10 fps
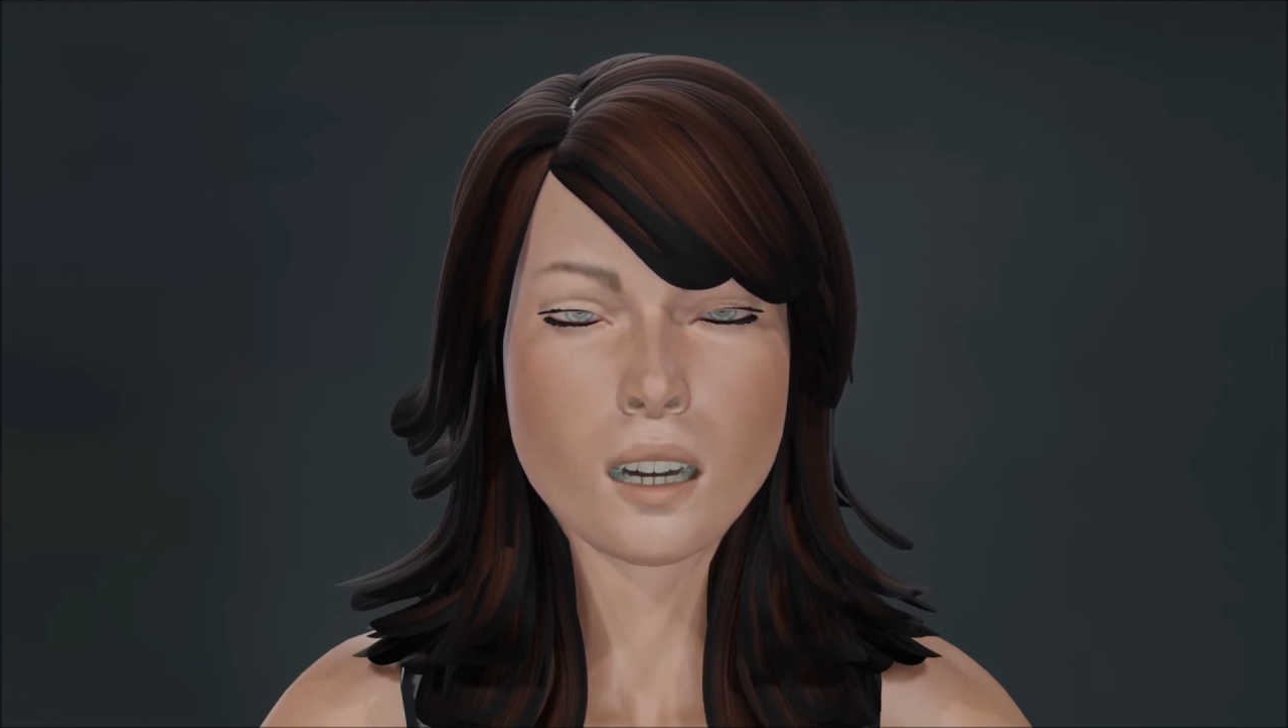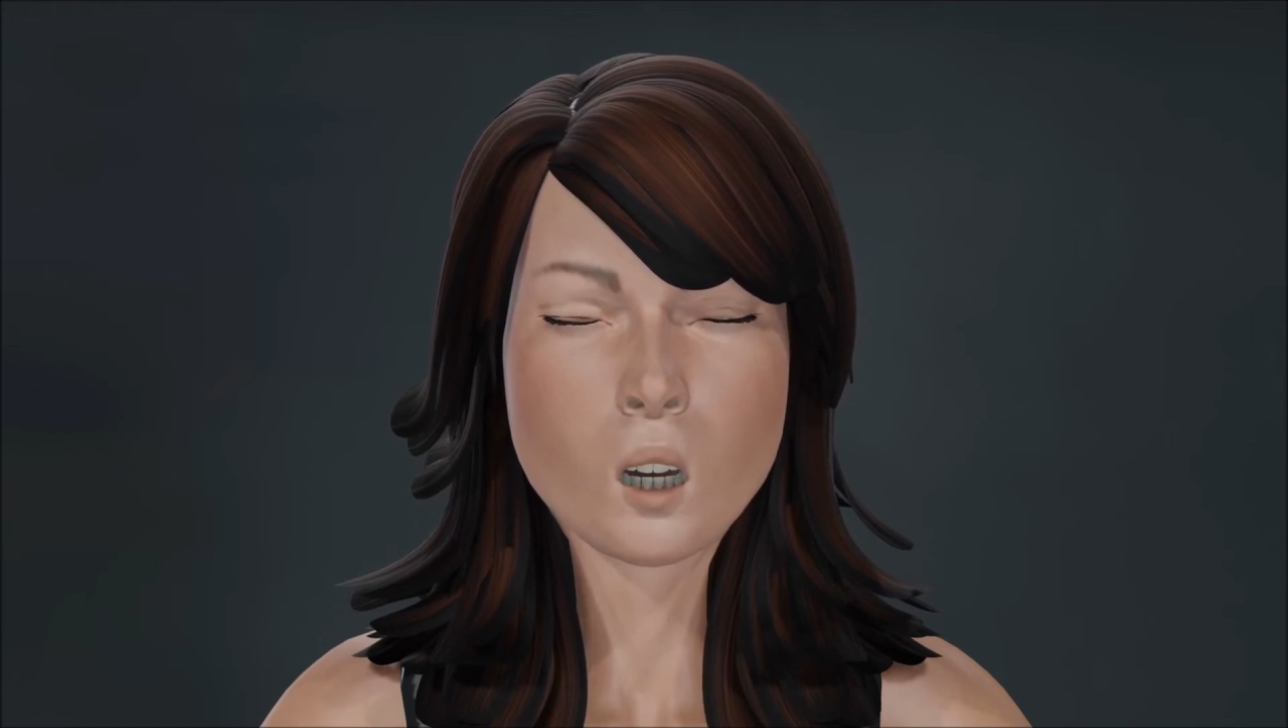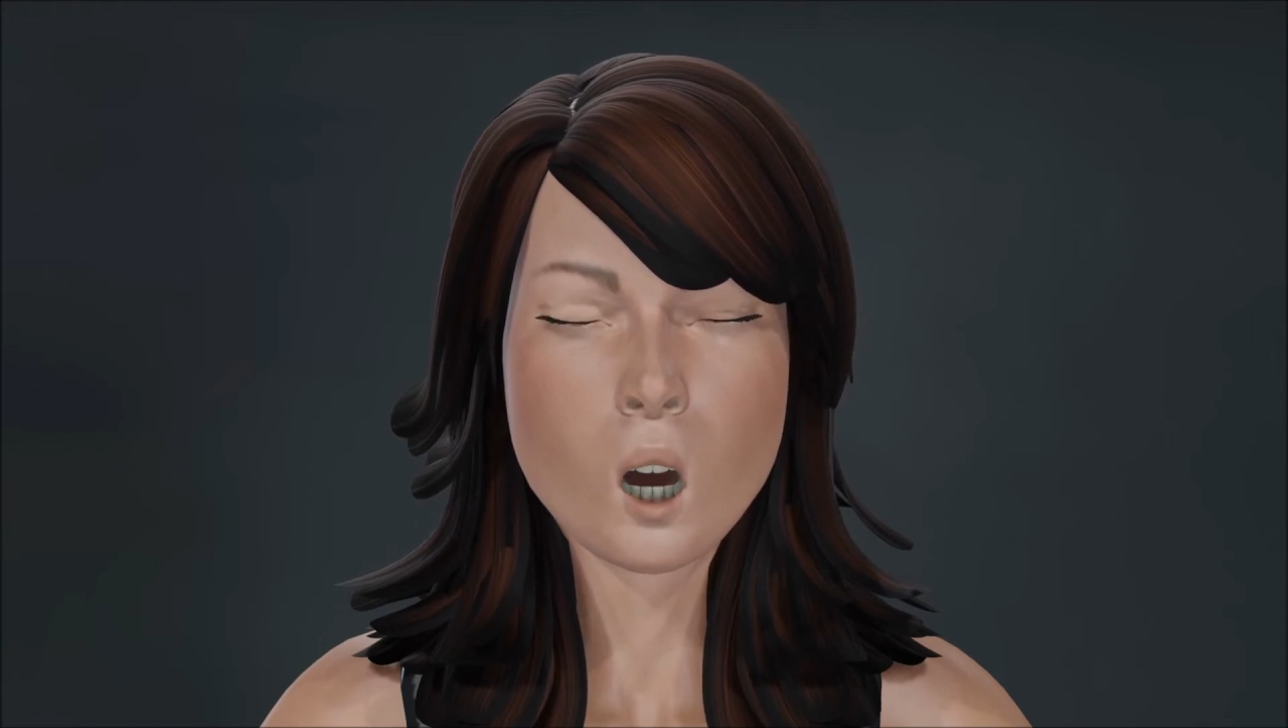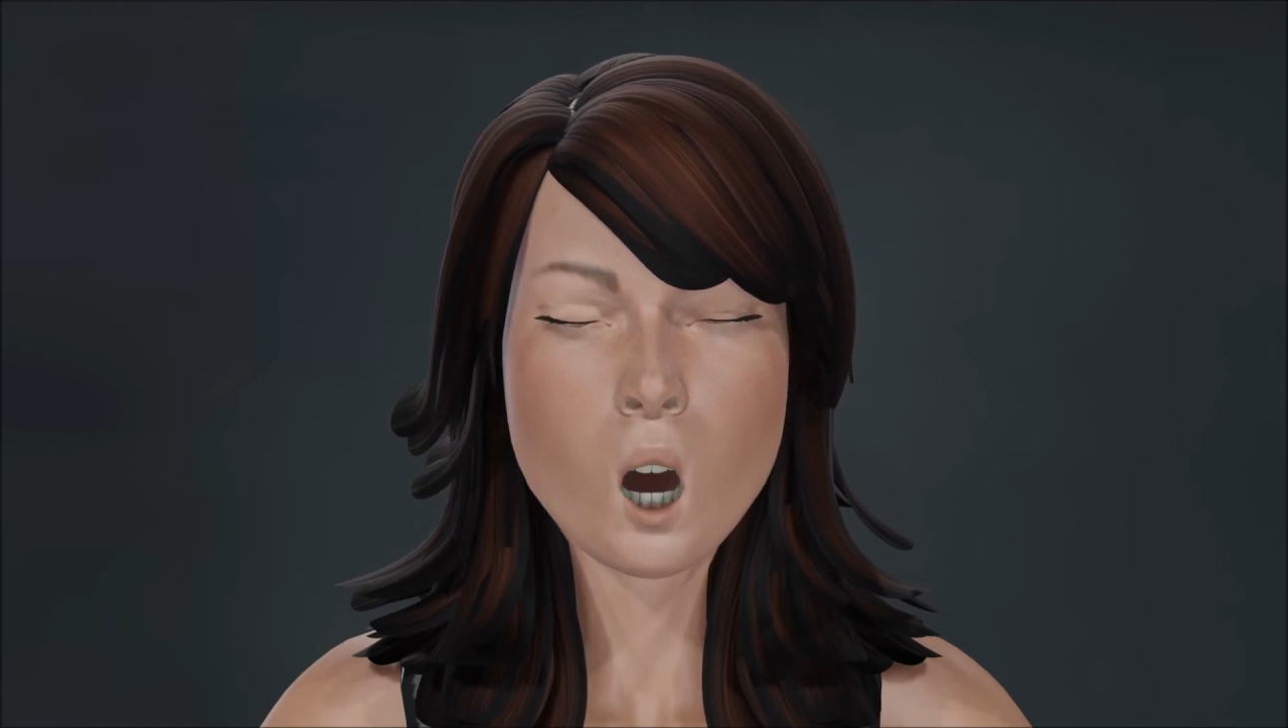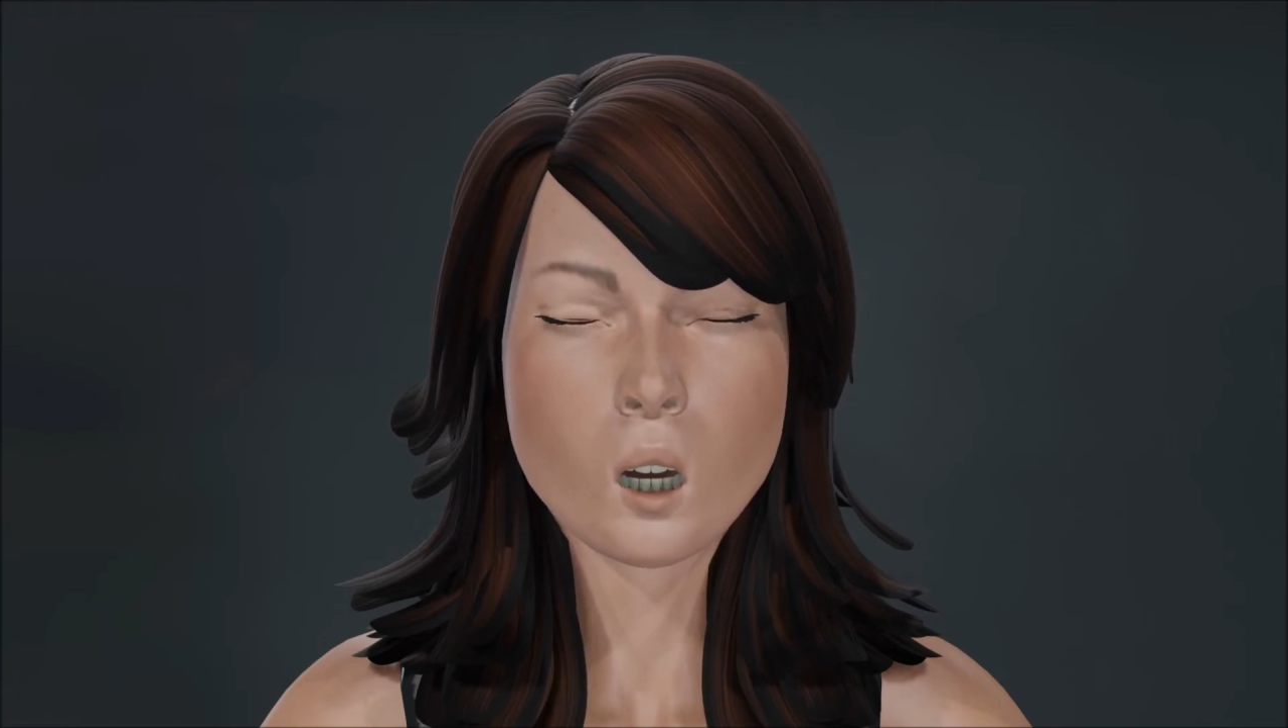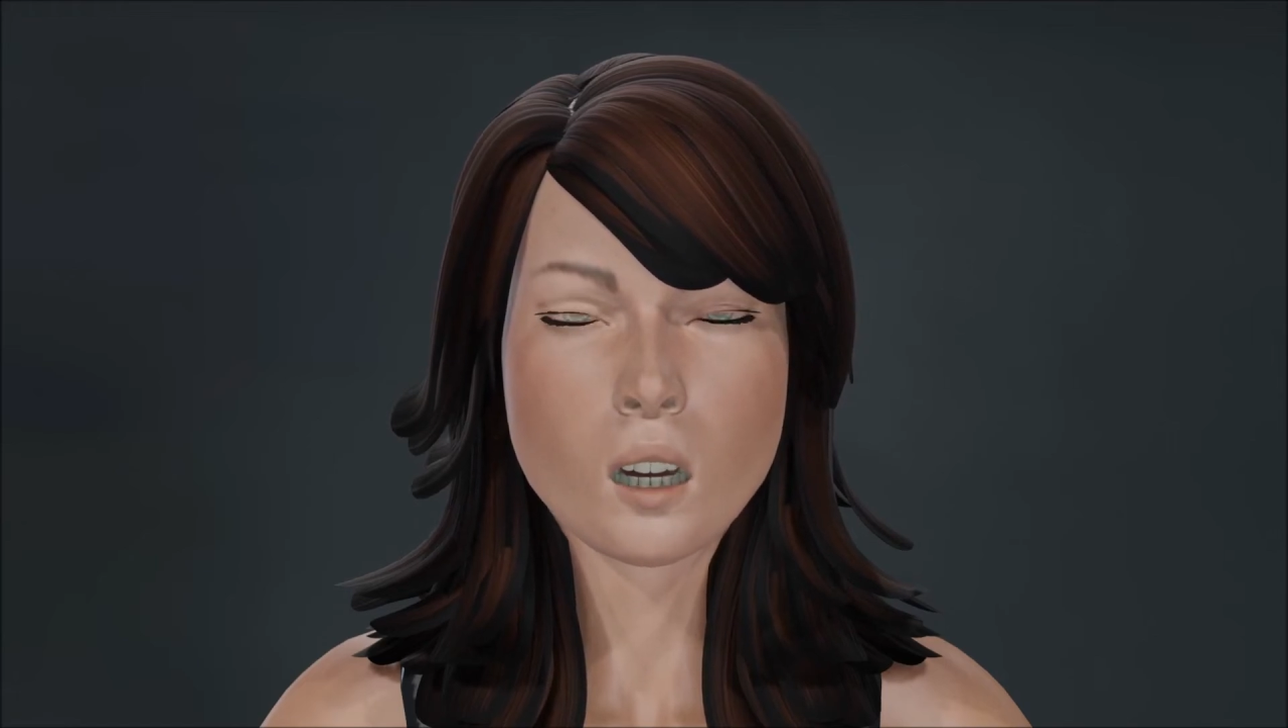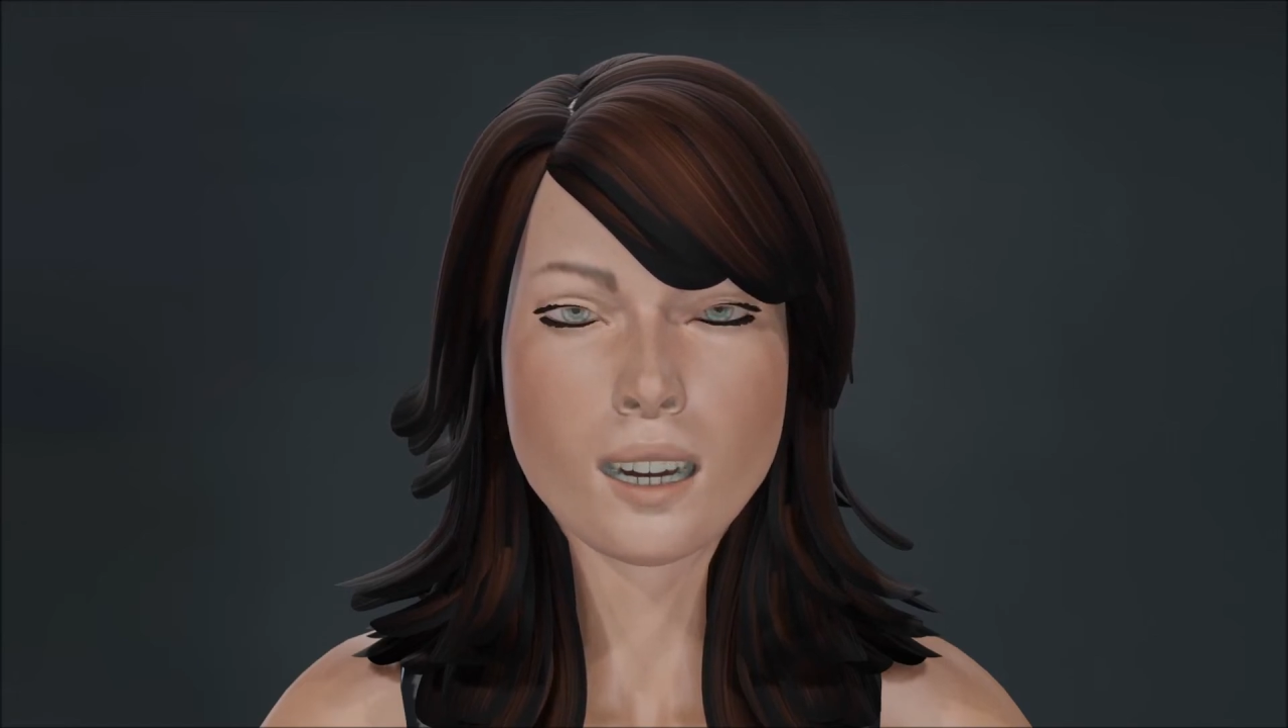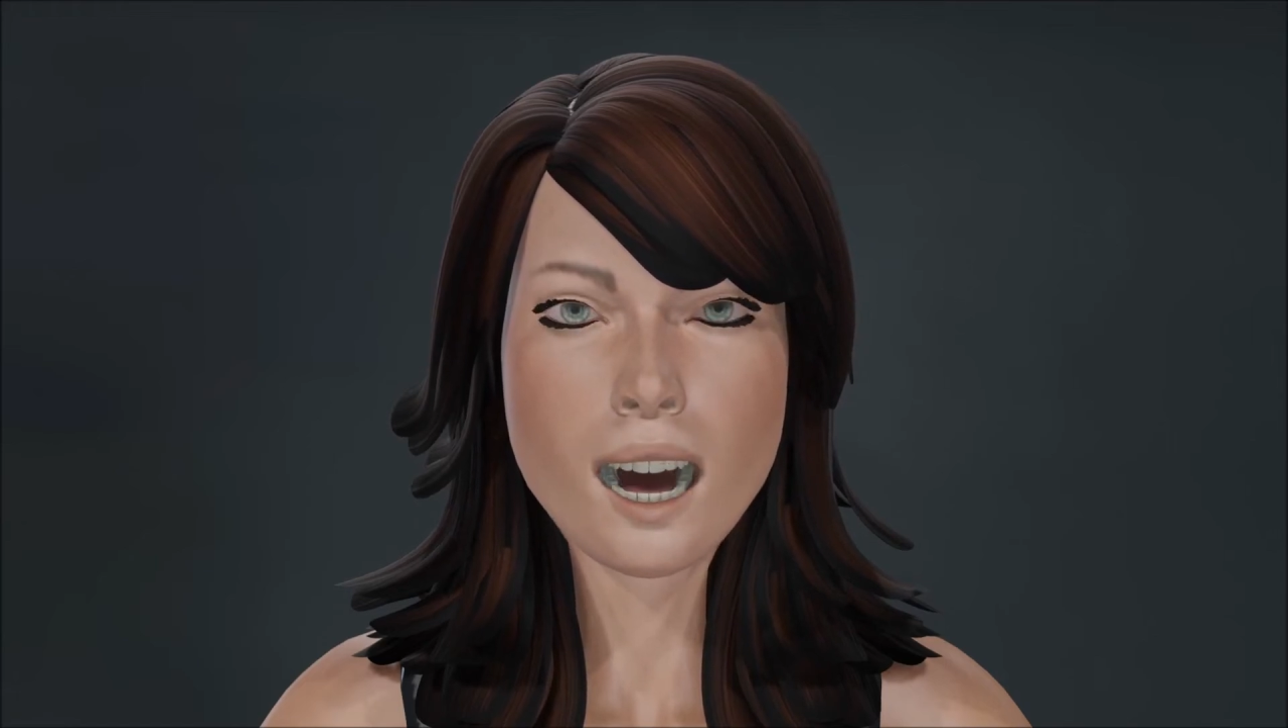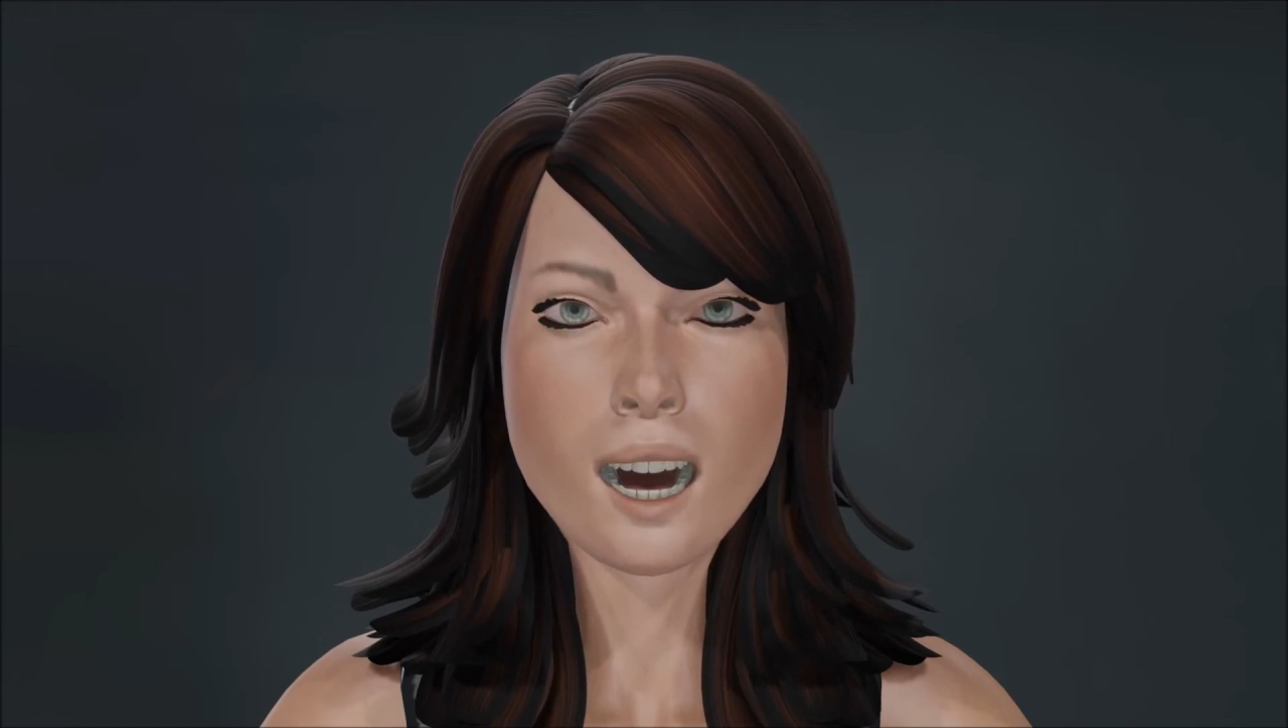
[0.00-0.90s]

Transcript: inward-looking